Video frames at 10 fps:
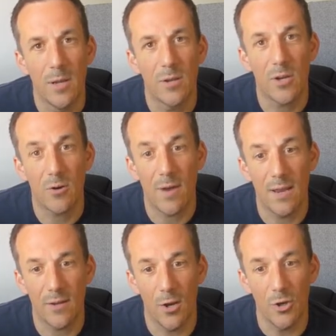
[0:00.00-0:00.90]
to
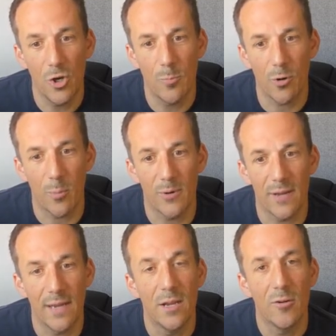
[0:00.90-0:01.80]
create a new
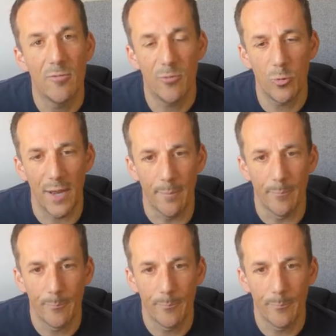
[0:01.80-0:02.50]
property, full name.